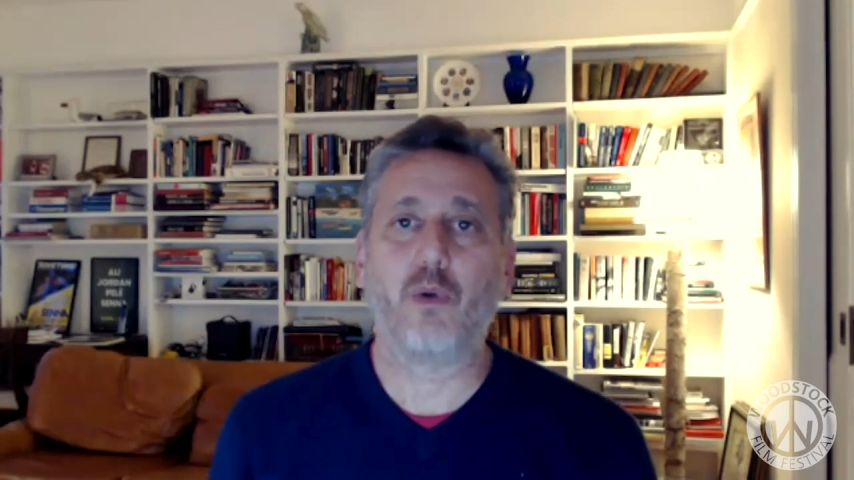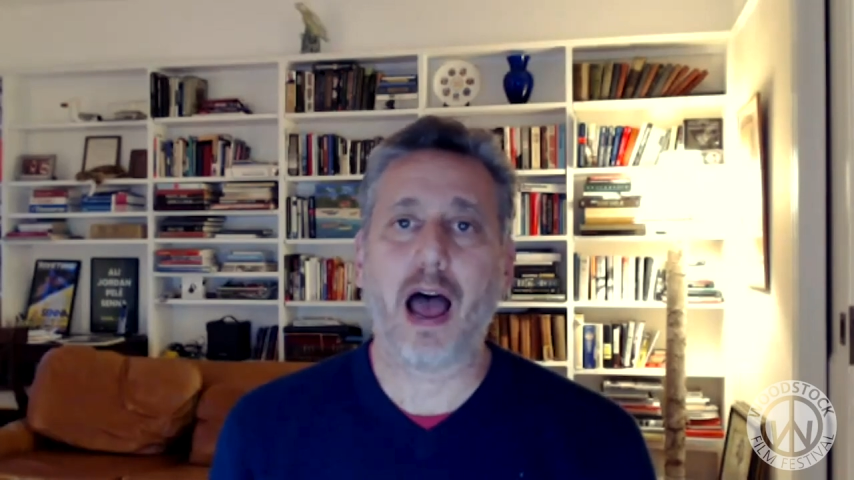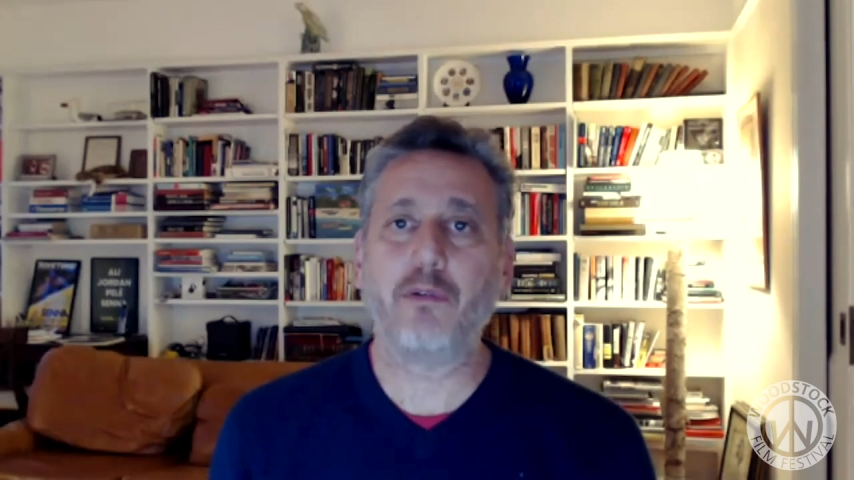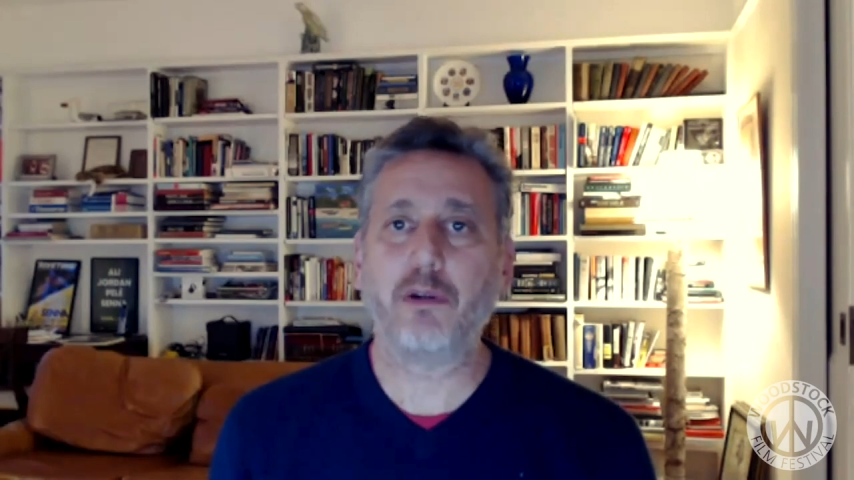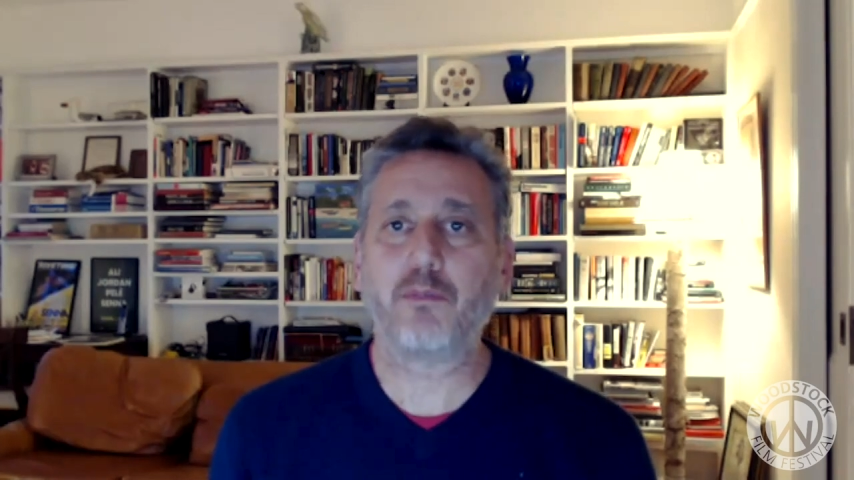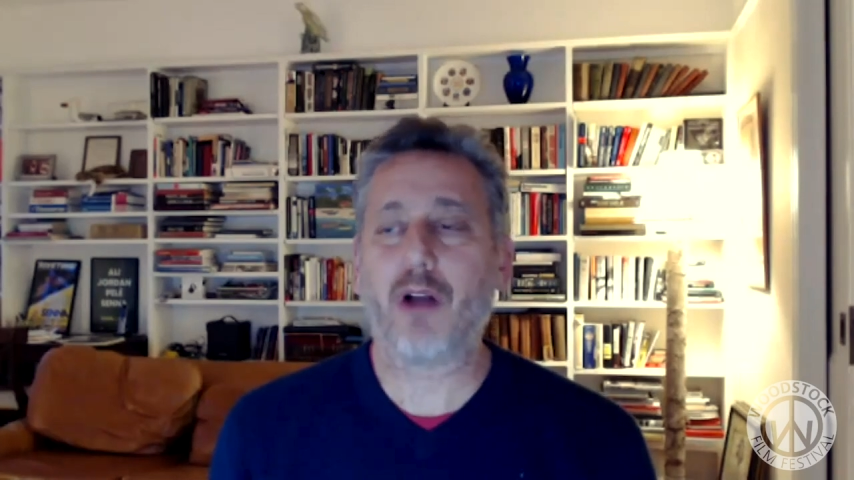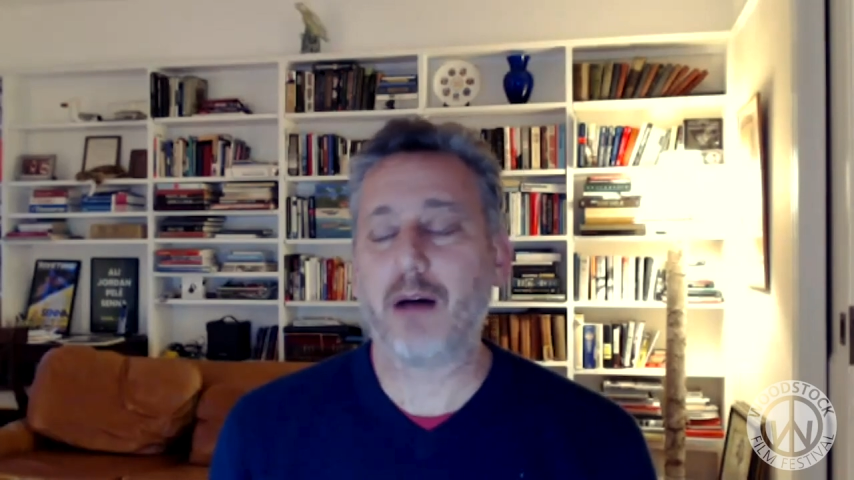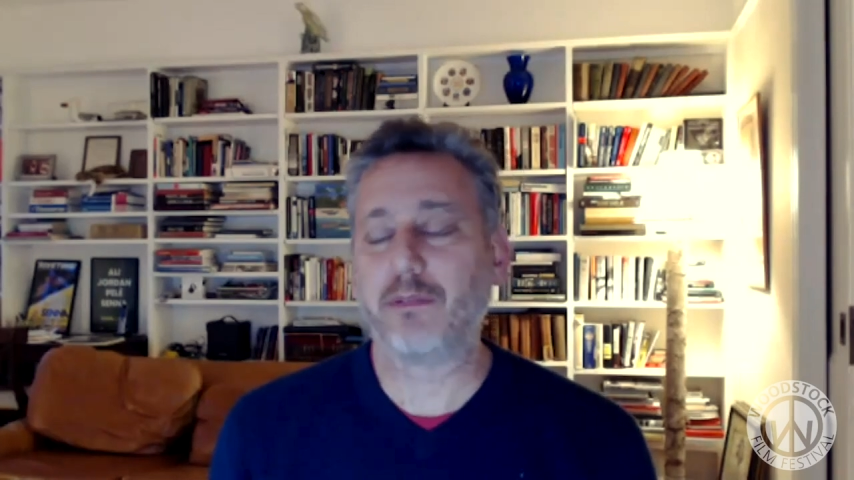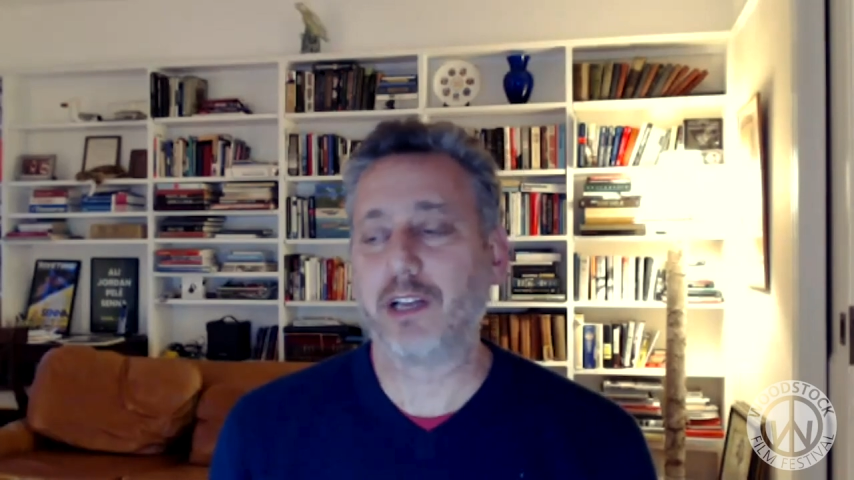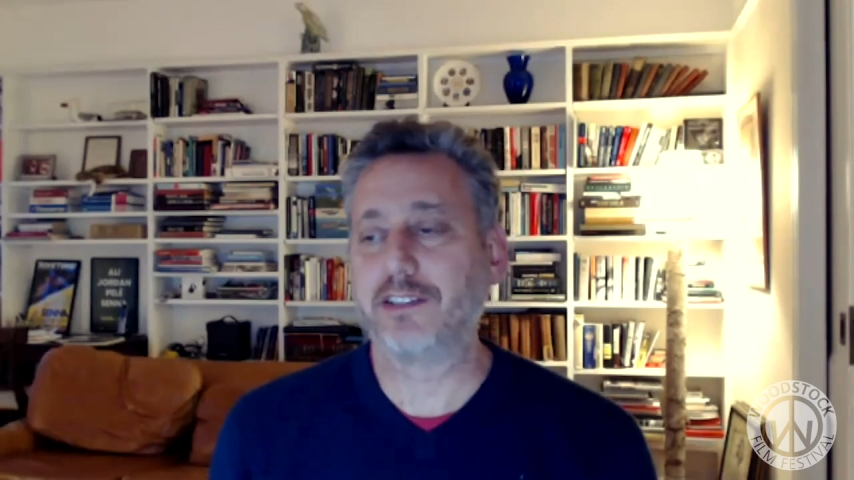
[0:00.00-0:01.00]
I would
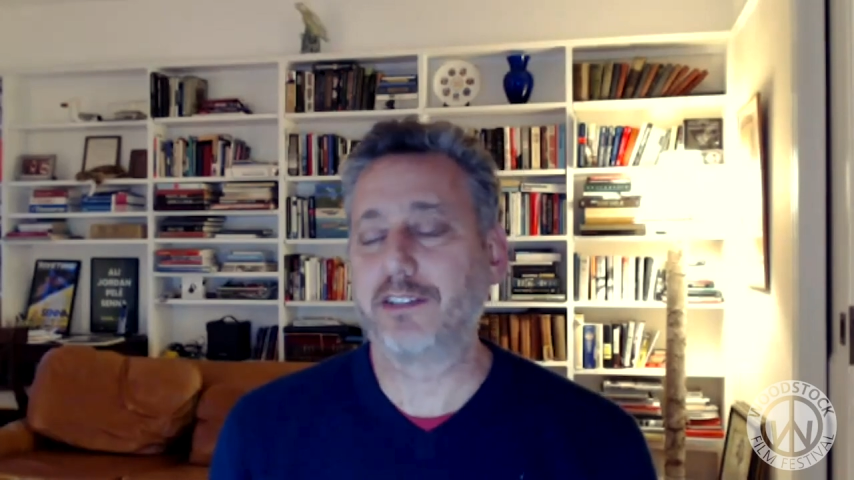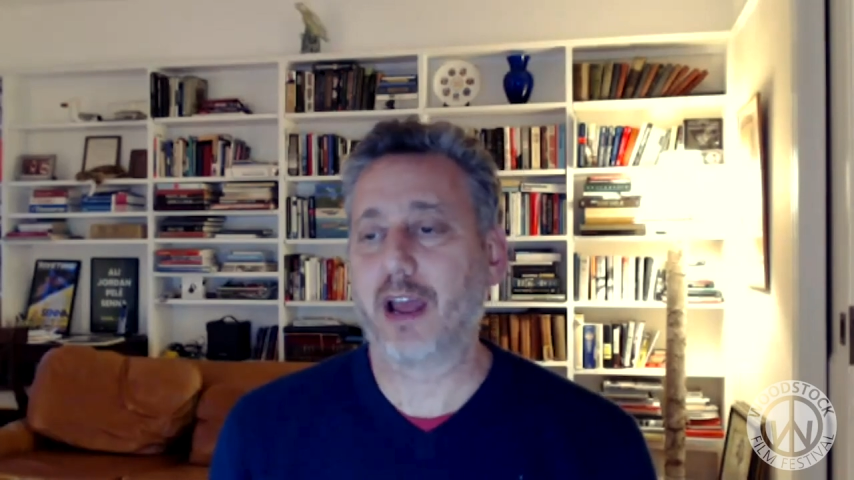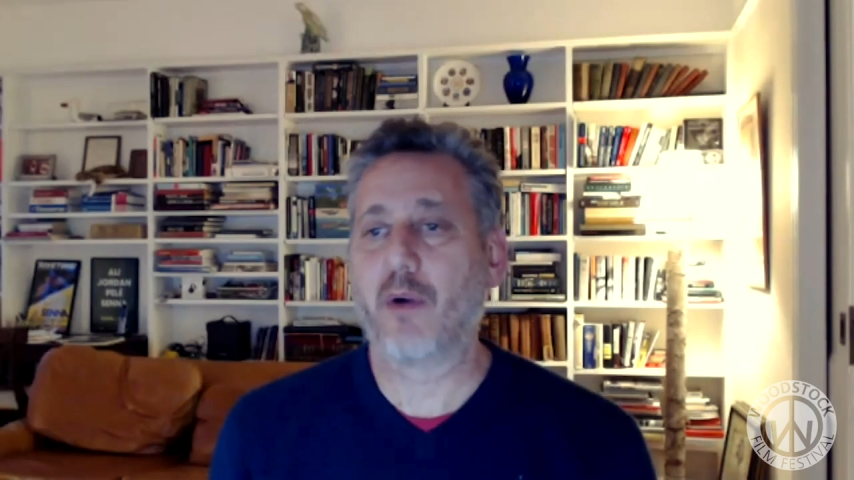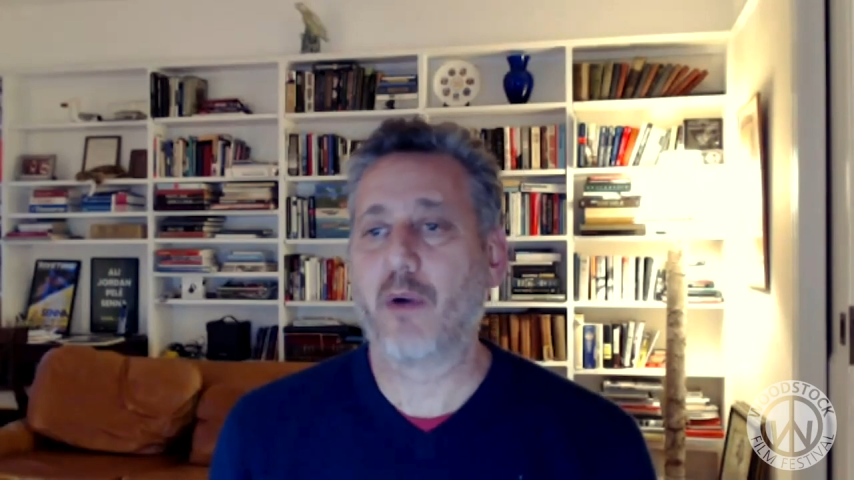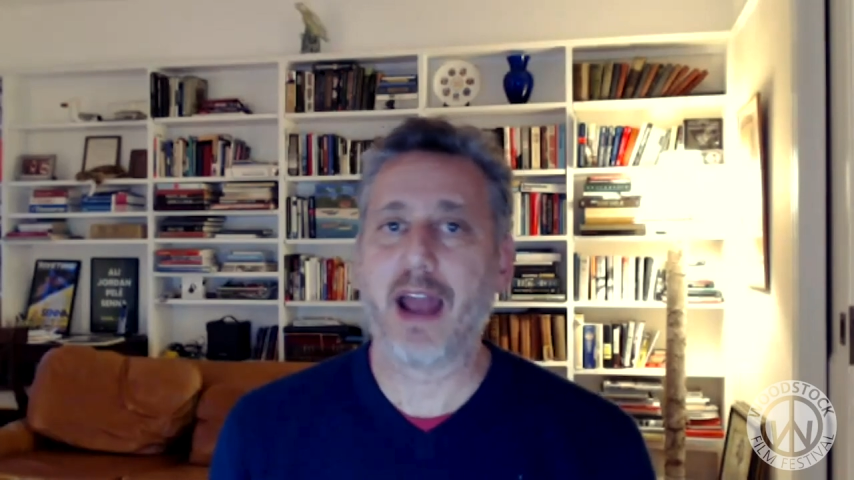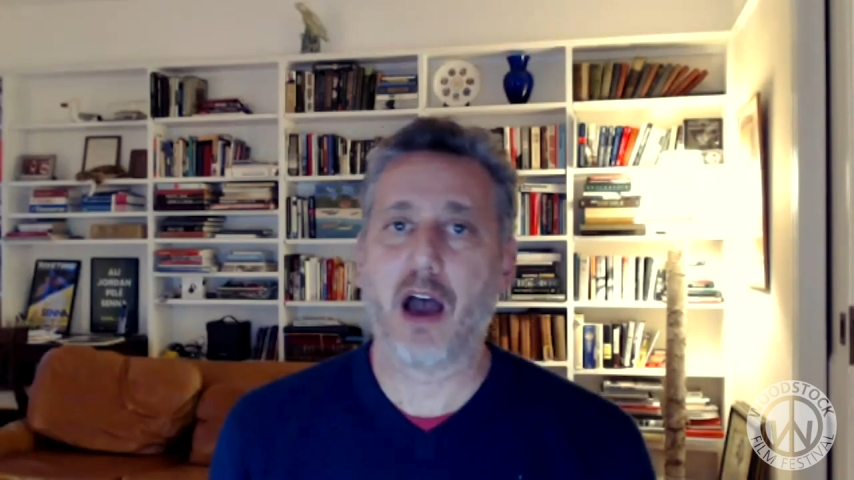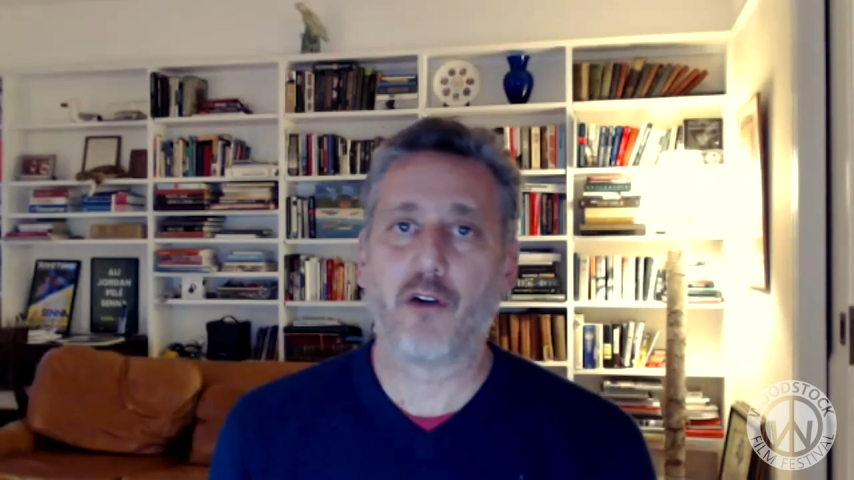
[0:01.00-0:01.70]
probably stay away now